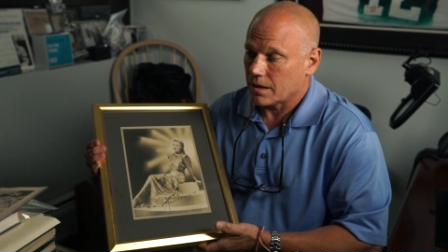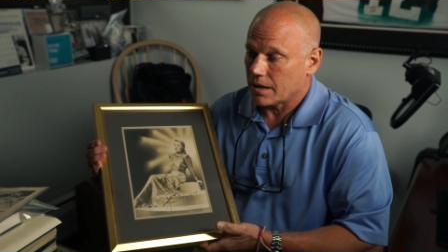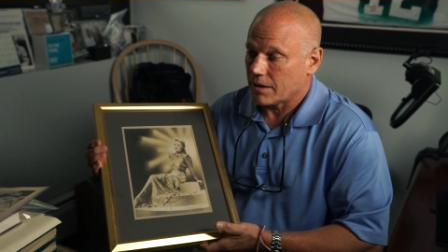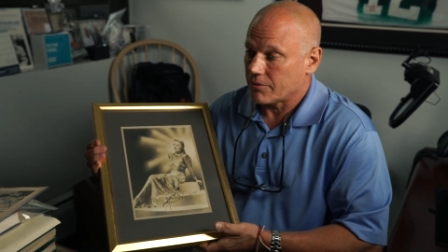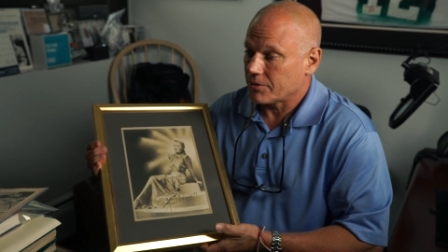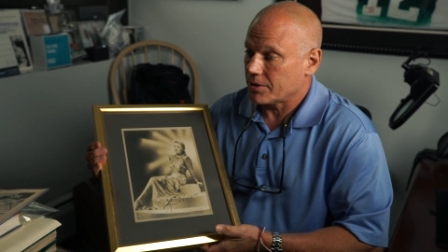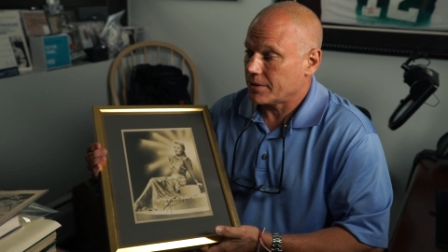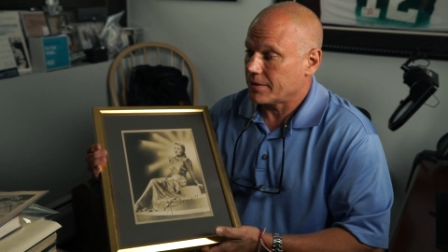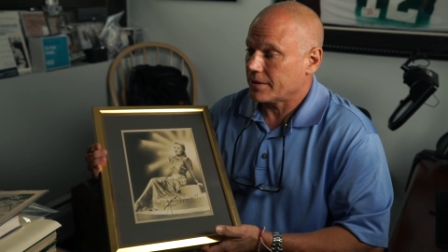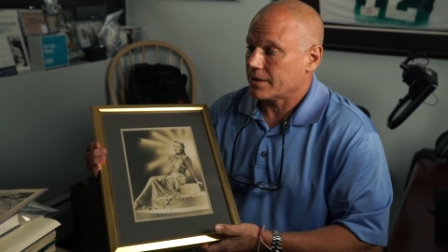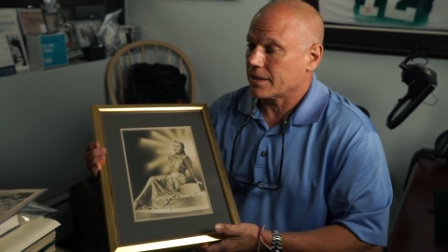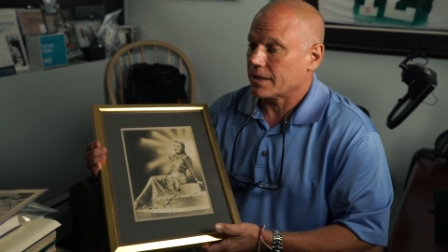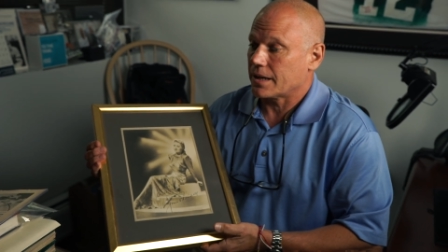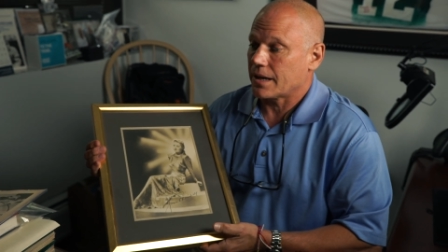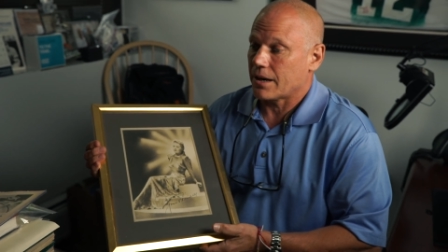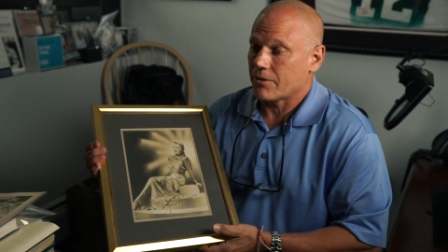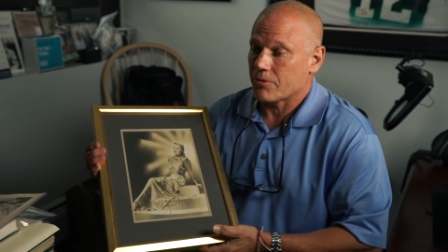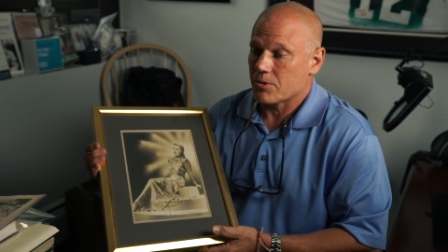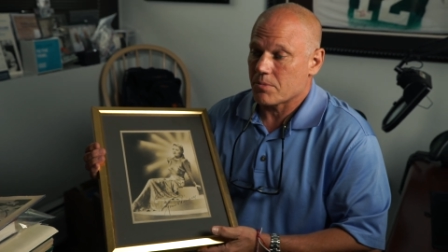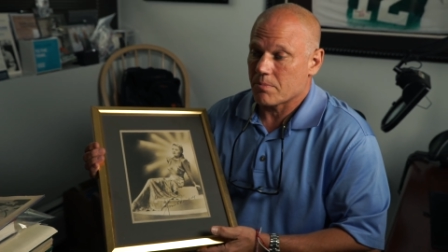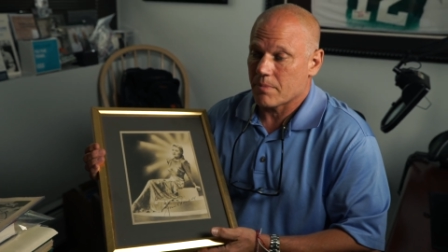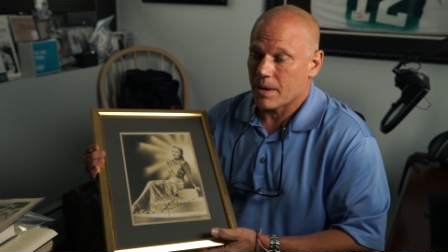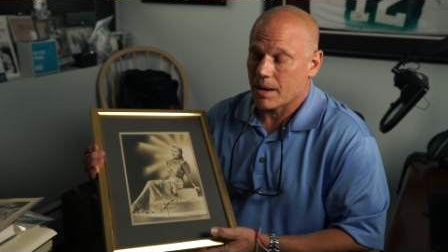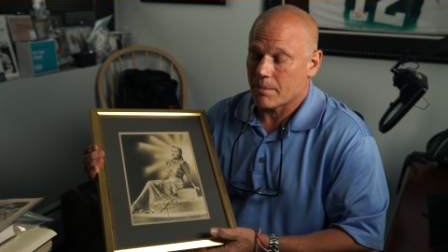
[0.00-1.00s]
Everything that I
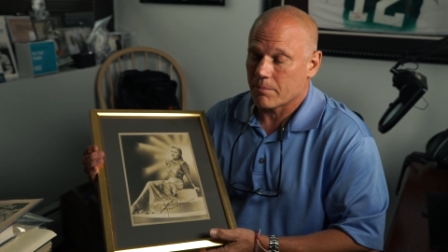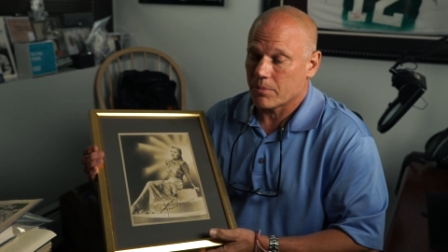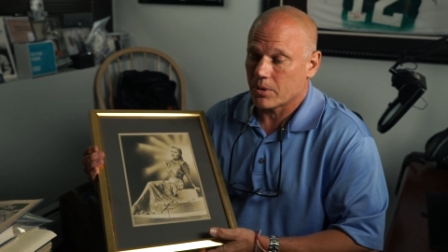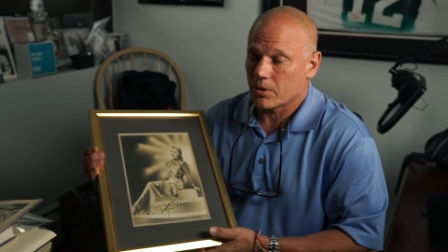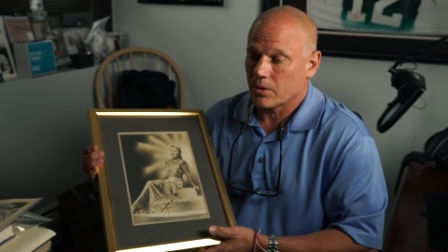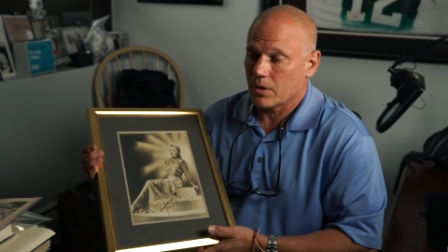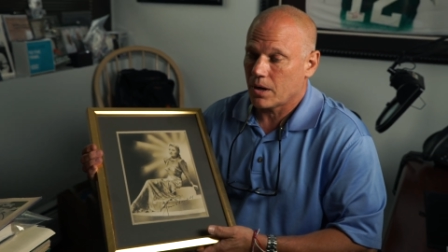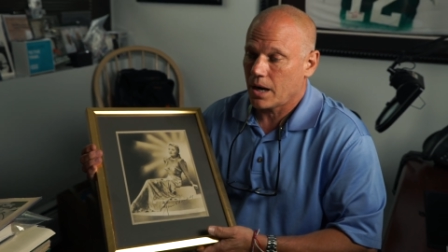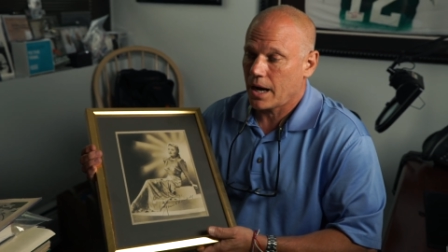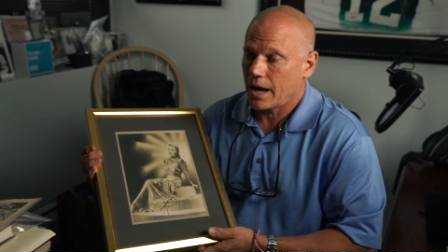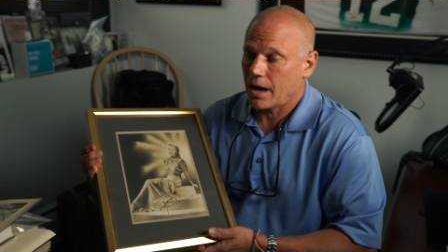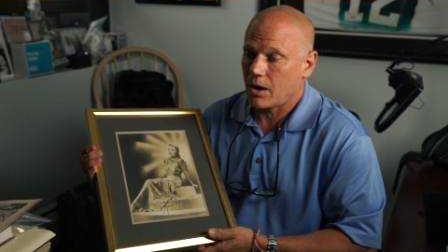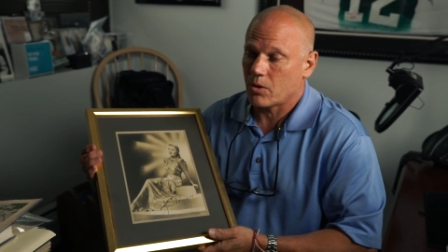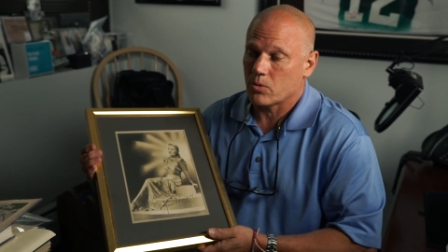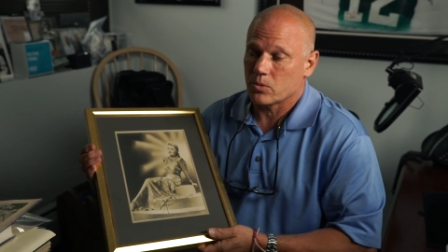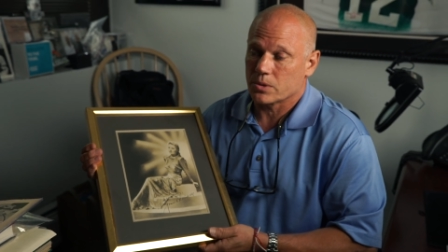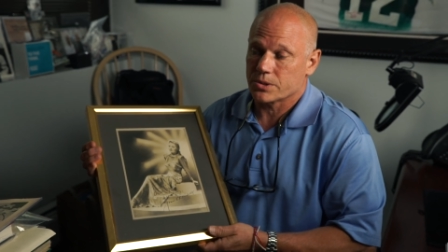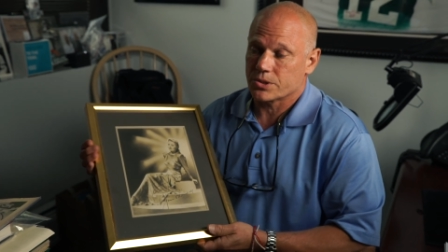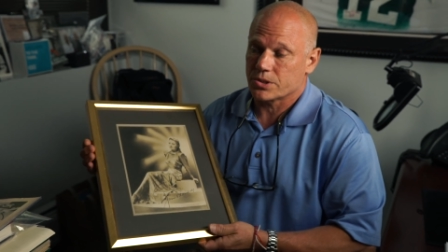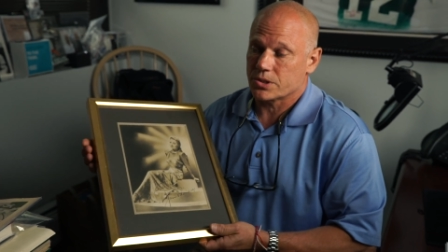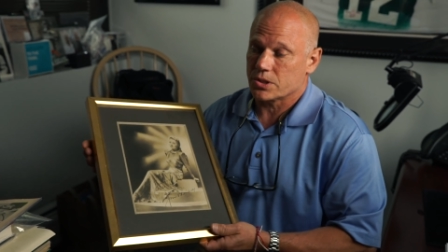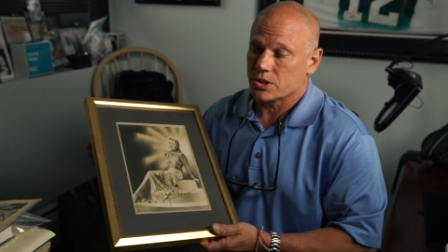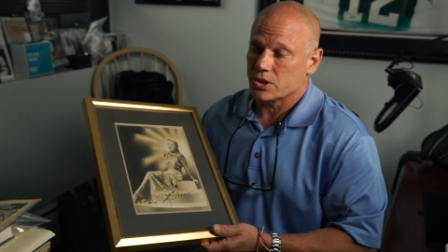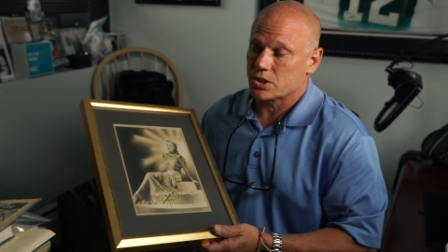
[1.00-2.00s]
remember, how it
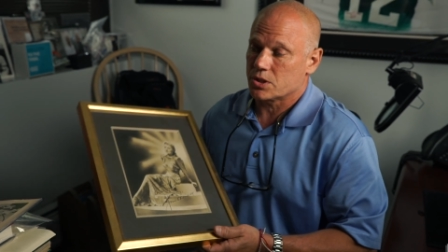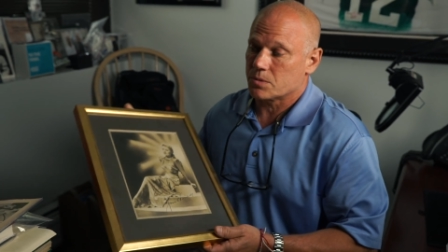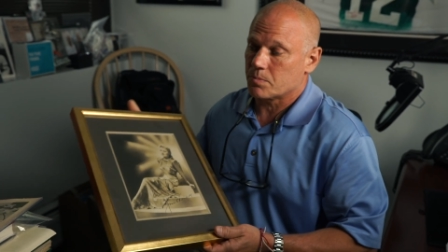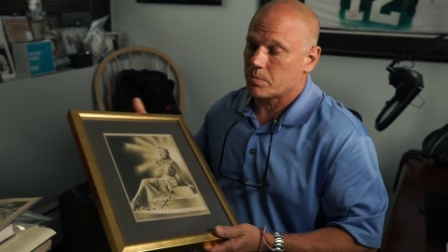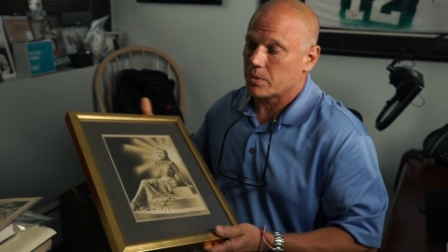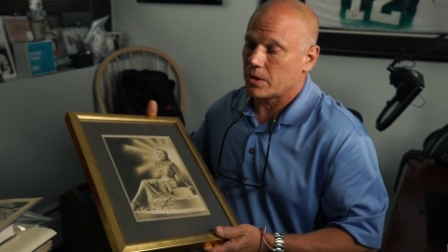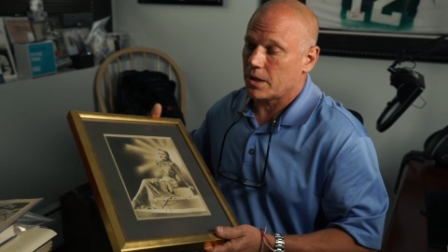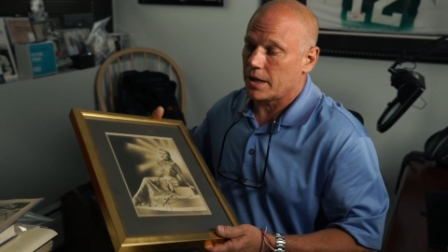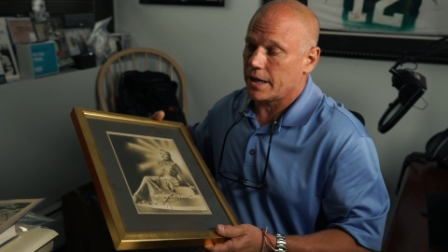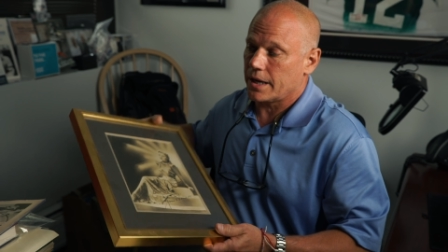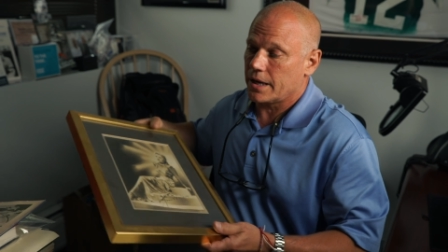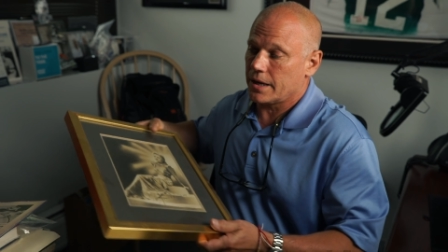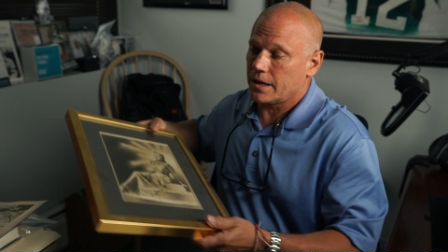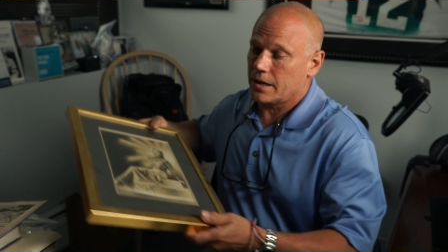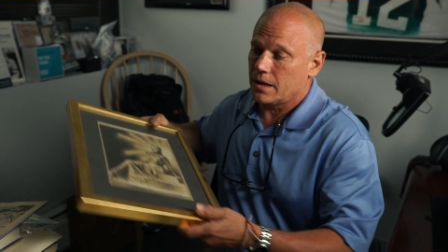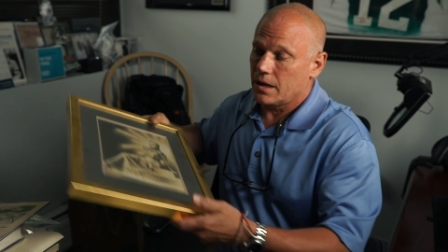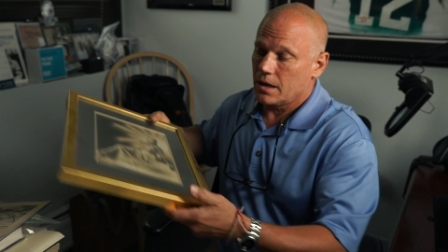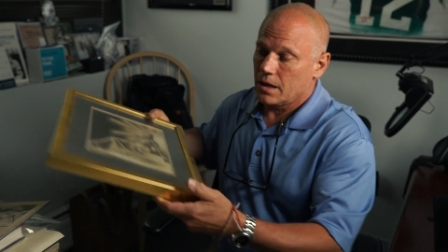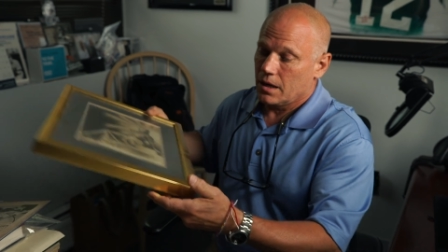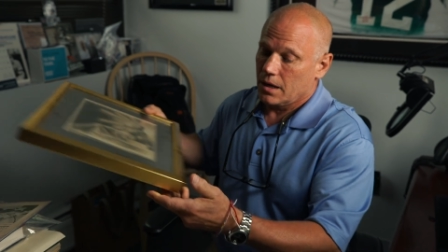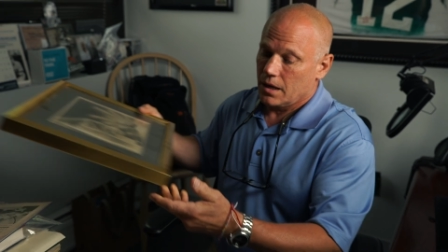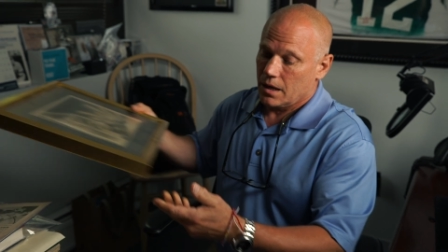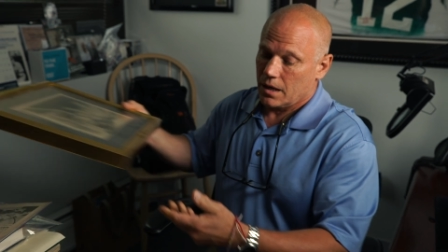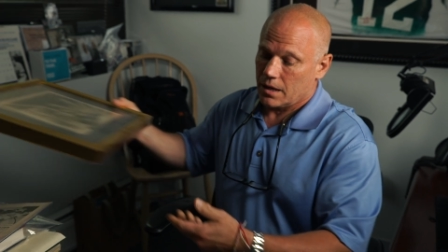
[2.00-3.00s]
was displayed.